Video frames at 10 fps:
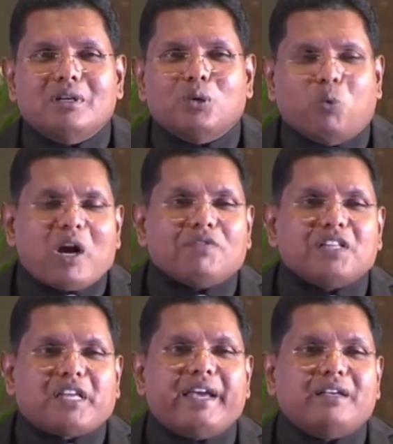One of the
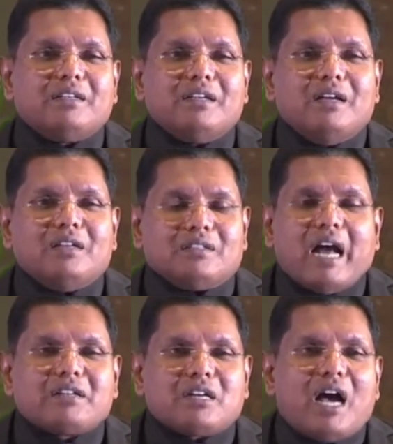things
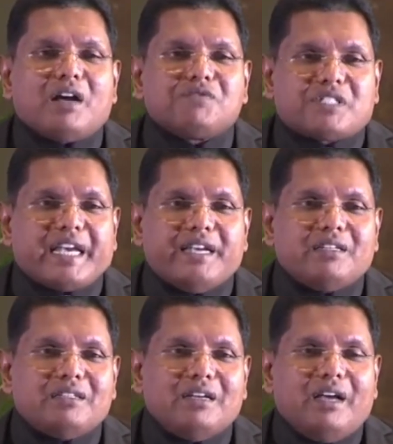that I have
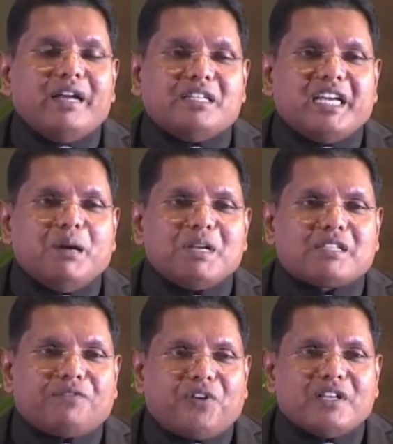seen in
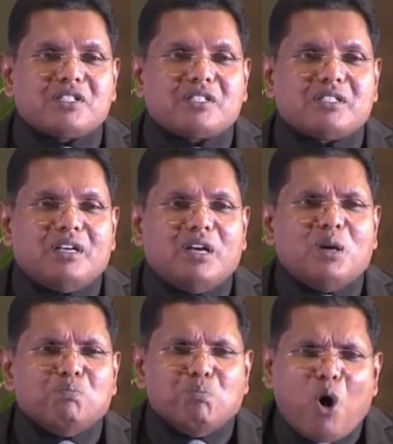DMSF is
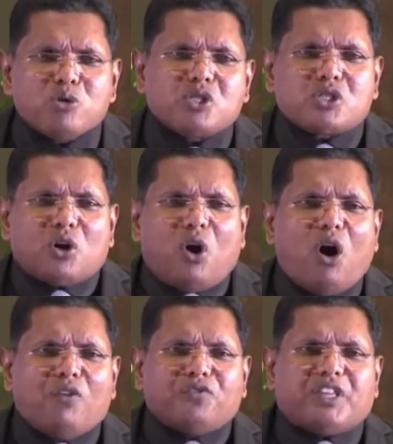most
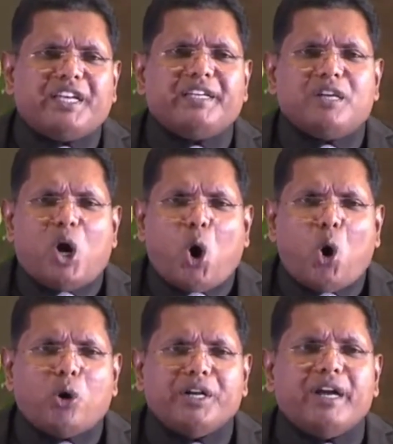of the
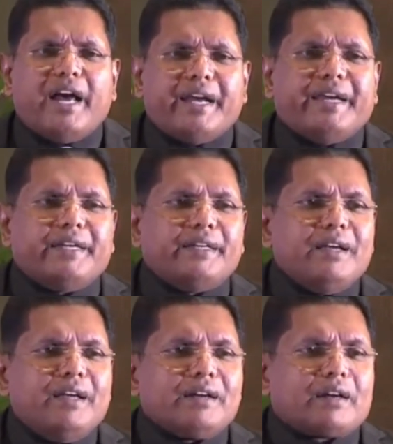ordinary
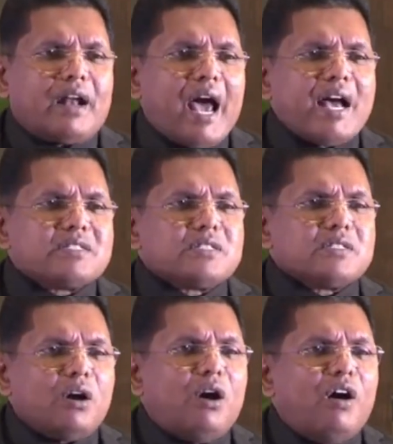class
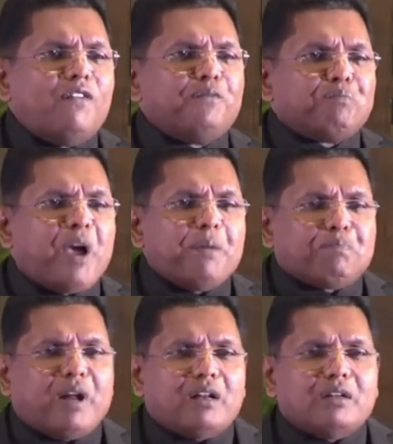of
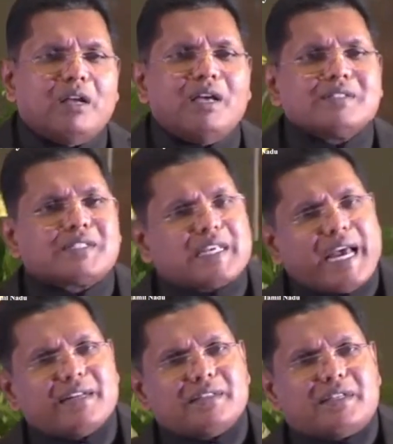people
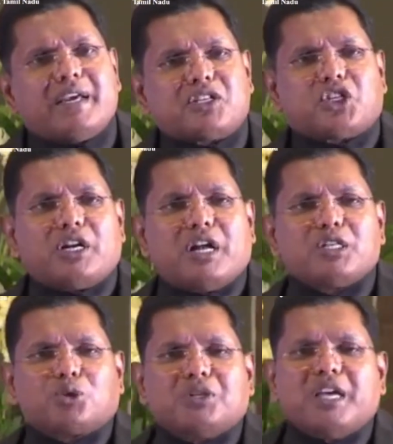send their children
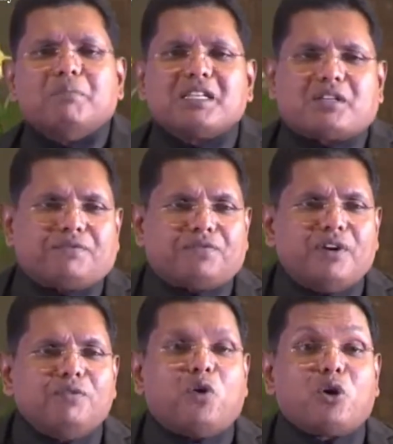to DMSF
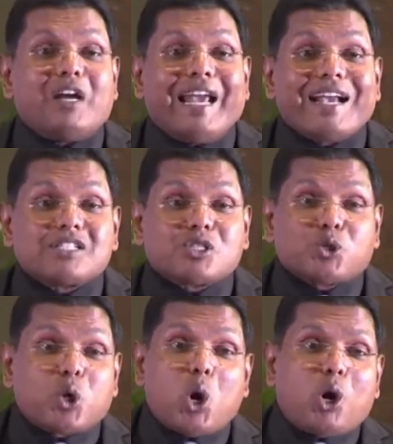for an
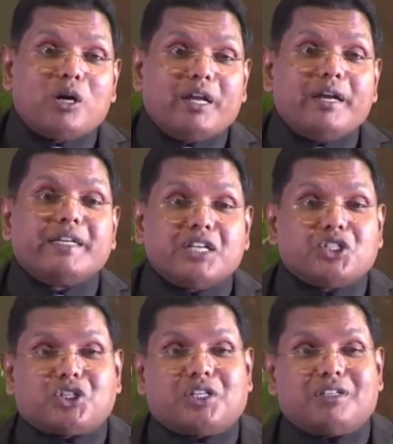extraordinary
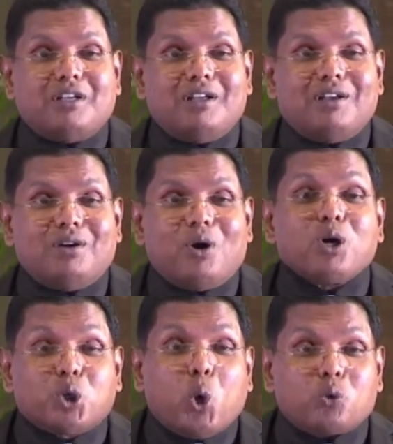teaching or
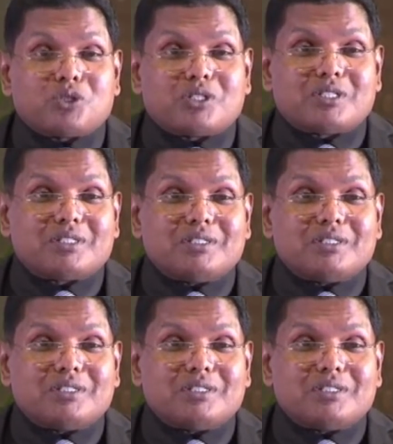course.